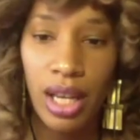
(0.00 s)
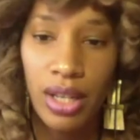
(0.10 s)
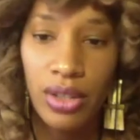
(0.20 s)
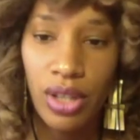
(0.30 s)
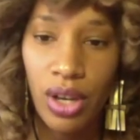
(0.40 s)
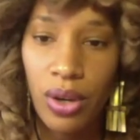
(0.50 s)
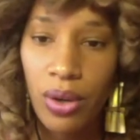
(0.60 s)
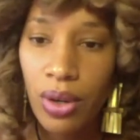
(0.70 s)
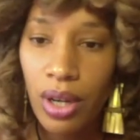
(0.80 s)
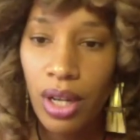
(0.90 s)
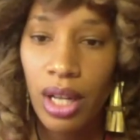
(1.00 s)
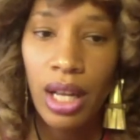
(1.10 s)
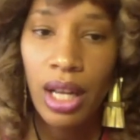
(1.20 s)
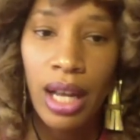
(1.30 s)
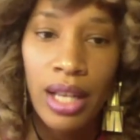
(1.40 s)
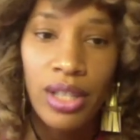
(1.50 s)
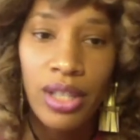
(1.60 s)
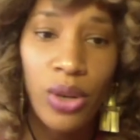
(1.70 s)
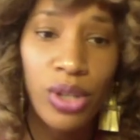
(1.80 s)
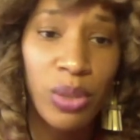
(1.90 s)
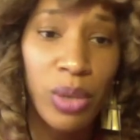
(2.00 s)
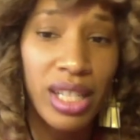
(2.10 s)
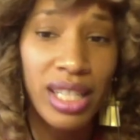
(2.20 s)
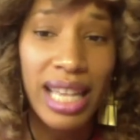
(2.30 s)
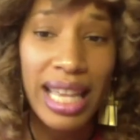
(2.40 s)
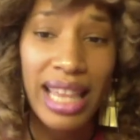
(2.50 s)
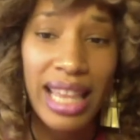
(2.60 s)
So just wanted to say